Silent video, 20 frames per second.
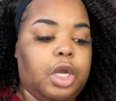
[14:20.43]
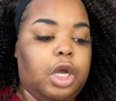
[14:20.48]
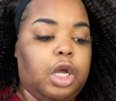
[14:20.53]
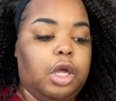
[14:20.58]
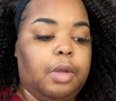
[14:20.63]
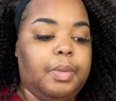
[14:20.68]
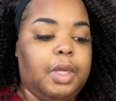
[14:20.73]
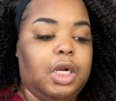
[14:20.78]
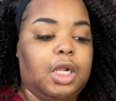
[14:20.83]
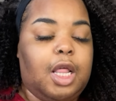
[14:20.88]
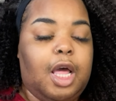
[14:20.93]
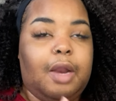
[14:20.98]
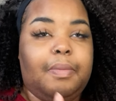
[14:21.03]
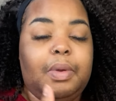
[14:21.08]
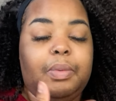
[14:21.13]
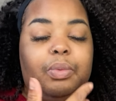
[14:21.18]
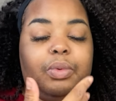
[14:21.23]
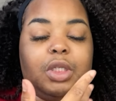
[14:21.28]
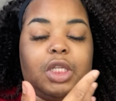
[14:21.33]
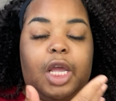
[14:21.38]
and a lot of
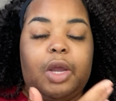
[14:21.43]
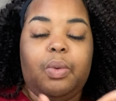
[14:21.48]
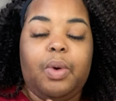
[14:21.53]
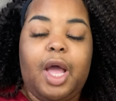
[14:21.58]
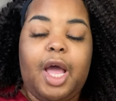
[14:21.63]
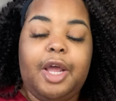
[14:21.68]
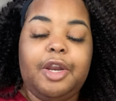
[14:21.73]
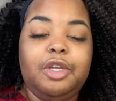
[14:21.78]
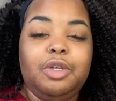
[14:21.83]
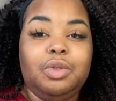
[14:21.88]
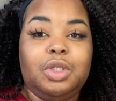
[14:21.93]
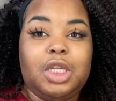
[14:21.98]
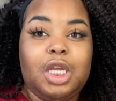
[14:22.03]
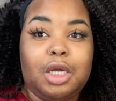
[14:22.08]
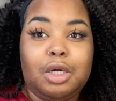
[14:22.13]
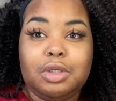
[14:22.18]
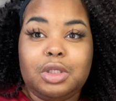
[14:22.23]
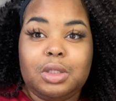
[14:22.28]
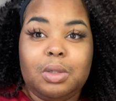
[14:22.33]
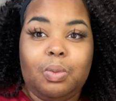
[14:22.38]
people was like, well, how do you
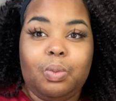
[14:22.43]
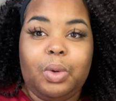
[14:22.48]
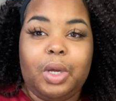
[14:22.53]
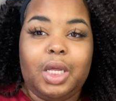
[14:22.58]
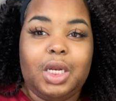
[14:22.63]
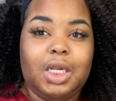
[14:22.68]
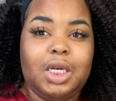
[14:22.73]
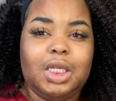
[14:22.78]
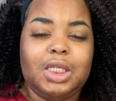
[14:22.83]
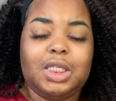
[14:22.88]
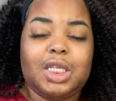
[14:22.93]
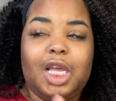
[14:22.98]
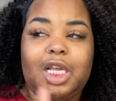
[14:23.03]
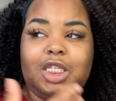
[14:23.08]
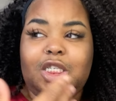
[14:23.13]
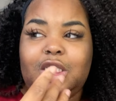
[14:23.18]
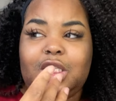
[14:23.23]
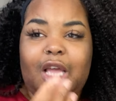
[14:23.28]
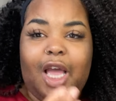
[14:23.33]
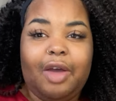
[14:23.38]
tell someone? And it's
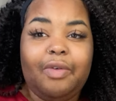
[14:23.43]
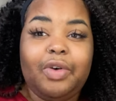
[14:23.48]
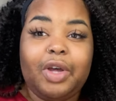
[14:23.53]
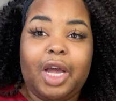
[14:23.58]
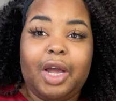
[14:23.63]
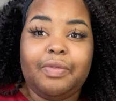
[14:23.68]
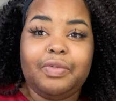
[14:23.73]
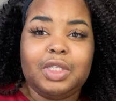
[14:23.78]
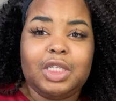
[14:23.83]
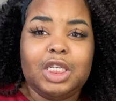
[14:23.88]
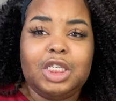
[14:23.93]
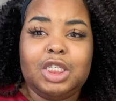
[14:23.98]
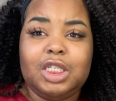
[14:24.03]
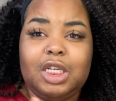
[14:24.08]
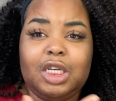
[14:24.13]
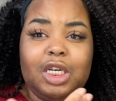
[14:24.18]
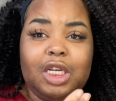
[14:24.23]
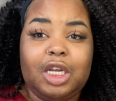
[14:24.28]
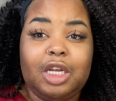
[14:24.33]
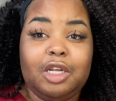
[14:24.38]
like, just have a conversation
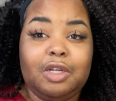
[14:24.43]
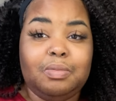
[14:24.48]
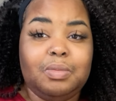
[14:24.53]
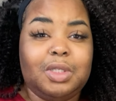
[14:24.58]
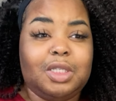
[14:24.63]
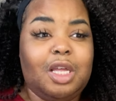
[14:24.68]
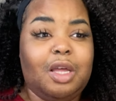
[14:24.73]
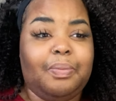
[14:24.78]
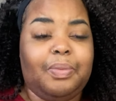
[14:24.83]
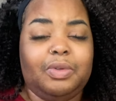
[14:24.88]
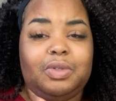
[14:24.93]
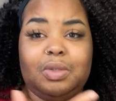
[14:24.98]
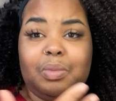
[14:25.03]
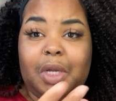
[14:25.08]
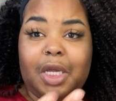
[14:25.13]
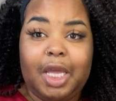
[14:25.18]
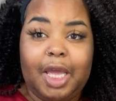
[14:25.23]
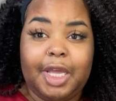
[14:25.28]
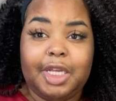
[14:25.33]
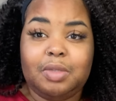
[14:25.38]
and it comes up. And
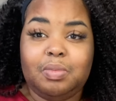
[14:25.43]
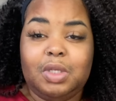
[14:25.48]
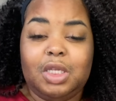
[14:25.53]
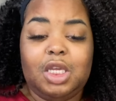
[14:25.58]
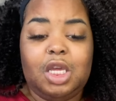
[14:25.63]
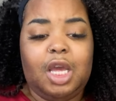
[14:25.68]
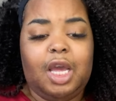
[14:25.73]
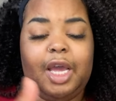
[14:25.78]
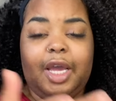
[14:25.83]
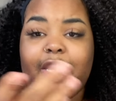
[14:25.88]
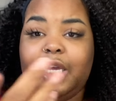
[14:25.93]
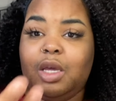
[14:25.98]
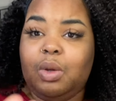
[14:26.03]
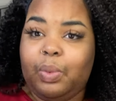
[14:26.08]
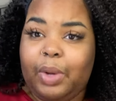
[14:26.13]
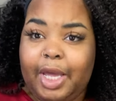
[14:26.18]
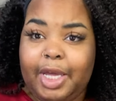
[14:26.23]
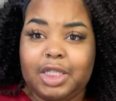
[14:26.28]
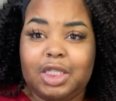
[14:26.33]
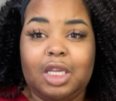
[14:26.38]
somebody asked me, yeah, I get
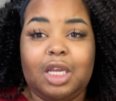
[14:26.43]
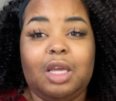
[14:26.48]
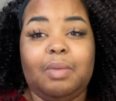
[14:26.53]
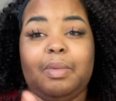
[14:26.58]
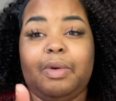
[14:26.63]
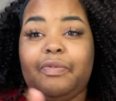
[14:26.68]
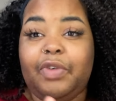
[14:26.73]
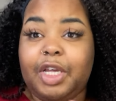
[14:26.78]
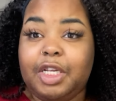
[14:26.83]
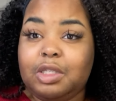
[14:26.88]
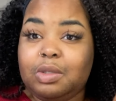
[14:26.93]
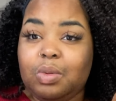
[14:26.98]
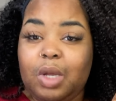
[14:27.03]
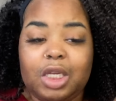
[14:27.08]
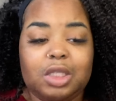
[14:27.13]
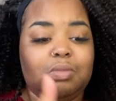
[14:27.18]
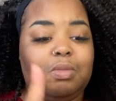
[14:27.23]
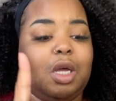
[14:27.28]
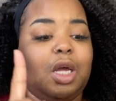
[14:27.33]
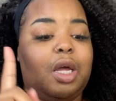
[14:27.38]
waxed. I get my face
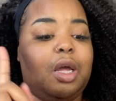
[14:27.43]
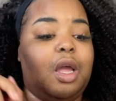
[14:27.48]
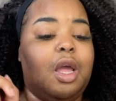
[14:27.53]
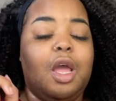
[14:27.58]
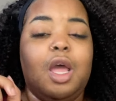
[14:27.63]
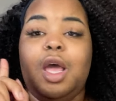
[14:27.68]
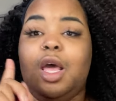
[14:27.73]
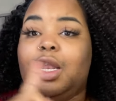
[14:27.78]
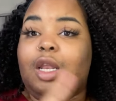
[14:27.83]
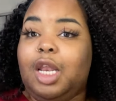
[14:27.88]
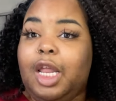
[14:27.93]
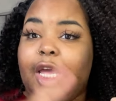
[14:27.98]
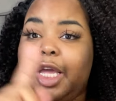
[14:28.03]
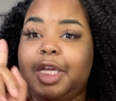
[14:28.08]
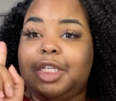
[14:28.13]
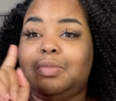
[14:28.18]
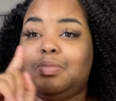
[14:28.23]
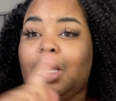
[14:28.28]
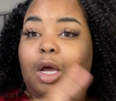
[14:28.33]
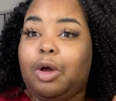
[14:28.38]
waxed, my
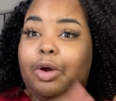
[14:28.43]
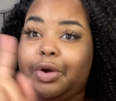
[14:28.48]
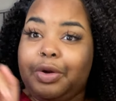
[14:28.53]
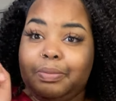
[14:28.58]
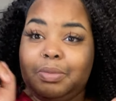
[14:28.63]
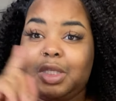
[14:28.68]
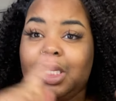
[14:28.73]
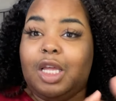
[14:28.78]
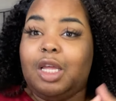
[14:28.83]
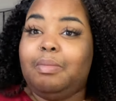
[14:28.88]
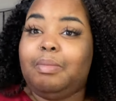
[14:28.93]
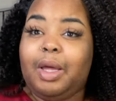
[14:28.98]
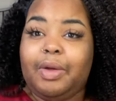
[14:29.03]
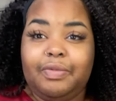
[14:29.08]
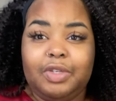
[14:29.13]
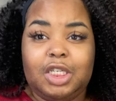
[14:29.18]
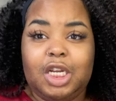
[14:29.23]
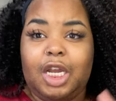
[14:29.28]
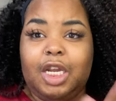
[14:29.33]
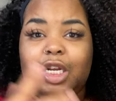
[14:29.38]
legs, my arms, and my
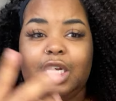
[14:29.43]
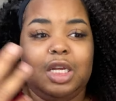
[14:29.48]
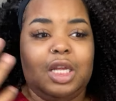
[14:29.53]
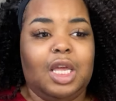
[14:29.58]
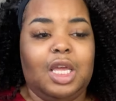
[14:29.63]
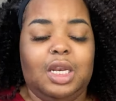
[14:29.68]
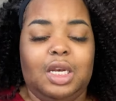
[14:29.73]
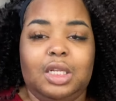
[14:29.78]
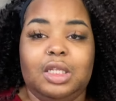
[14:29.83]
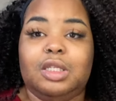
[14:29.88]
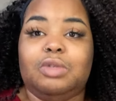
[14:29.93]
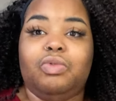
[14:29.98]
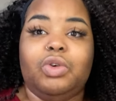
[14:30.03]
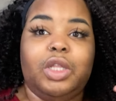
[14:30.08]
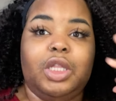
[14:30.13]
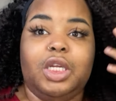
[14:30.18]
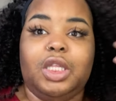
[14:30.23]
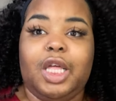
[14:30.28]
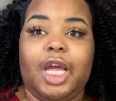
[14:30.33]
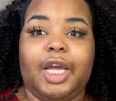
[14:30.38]
vagina. And it's
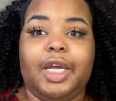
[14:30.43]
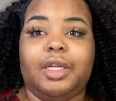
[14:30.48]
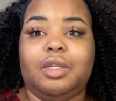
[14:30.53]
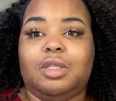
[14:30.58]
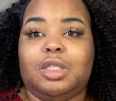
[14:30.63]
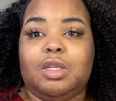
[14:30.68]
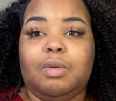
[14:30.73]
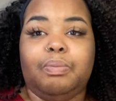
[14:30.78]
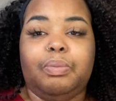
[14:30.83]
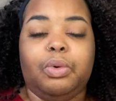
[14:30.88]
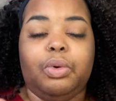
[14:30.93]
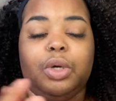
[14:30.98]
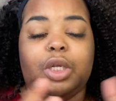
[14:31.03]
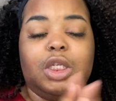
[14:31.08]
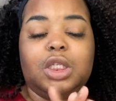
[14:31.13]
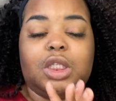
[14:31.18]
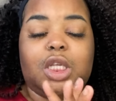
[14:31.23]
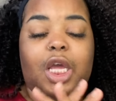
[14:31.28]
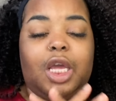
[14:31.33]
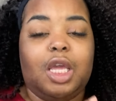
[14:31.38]
really that simple.
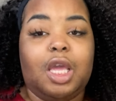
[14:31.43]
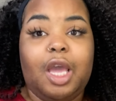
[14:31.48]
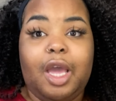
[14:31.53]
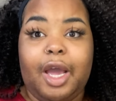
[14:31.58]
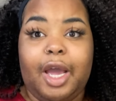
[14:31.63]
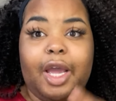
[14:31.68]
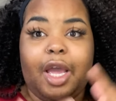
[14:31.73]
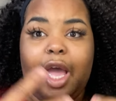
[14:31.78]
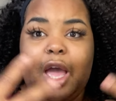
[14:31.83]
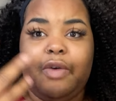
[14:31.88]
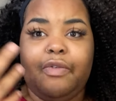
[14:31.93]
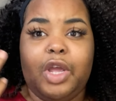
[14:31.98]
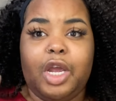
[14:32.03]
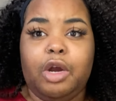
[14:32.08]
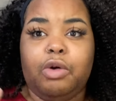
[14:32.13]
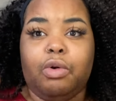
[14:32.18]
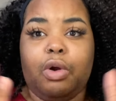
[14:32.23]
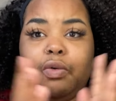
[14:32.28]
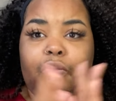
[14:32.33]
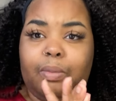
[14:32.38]
And it's like, yeah, I have
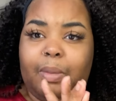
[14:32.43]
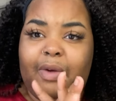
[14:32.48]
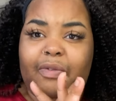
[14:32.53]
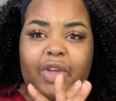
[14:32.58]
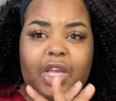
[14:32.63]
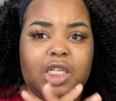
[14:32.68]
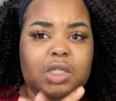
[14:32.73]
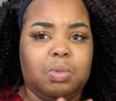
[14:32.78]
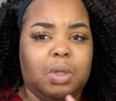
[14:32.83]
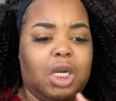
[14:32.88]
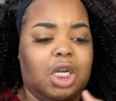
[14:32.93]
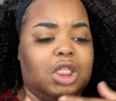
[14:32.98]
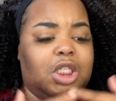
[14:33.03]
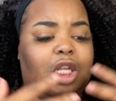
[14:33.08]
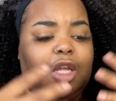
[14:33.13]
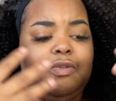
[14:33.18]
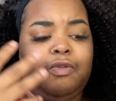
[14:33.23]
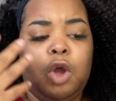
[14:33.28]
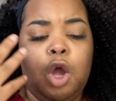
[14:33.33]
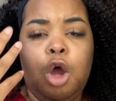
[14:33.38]
hair growth on my face
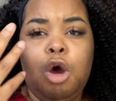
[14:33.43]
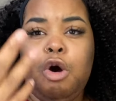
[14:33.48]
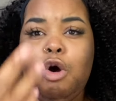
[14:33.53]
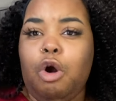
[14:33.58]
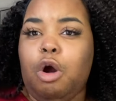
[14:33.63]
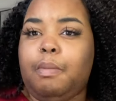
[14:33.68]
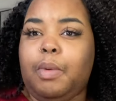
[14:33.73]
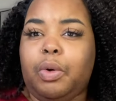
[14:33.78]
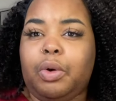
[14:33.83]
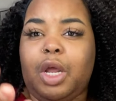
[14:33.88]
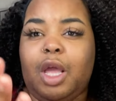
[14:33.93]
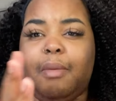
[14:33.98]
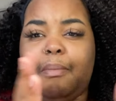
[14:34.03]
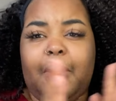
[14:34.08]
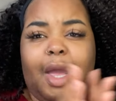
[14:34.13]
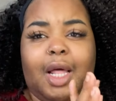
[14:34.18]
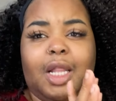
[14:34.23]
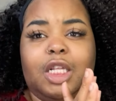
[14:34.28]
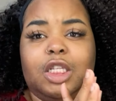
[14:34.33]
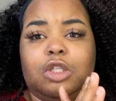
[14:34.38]
because of hormonal
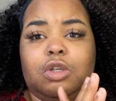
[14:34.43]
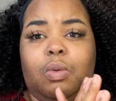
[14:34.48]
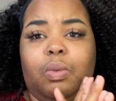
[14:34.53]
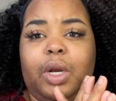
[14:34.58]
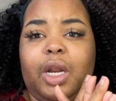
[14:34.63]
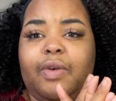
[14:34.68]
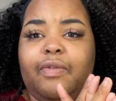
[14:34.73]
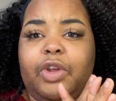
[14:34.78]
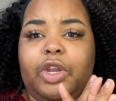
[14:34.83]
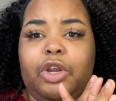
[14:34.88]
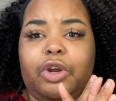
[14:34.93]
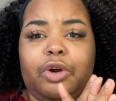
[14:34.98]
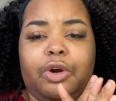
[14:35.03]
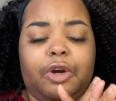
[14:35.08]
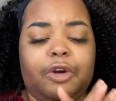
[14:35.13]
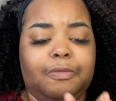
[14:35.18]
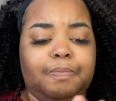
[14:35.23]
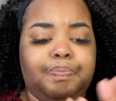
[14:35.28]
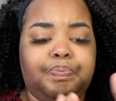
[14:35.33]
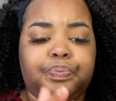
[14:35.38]
imbalance or whatever
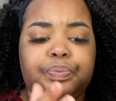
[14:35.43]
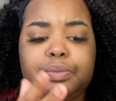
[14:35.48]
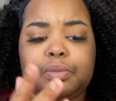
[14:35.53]
your